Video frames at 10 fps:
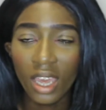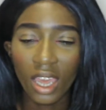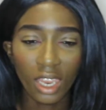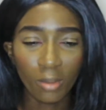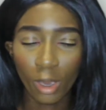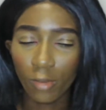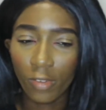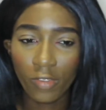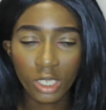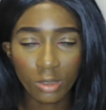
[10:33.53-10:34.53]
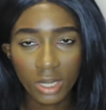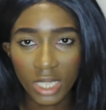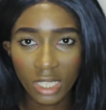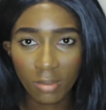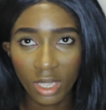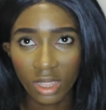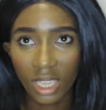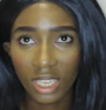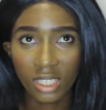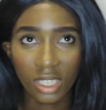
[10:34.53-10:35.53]
and like, my other friends were sending me
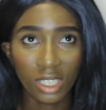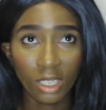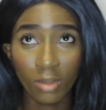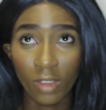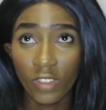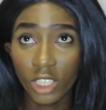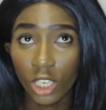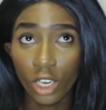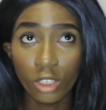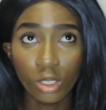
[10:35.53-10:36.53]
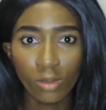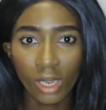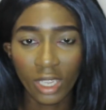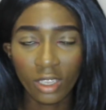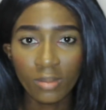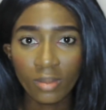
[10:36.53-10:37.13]
things, like sending me videos of like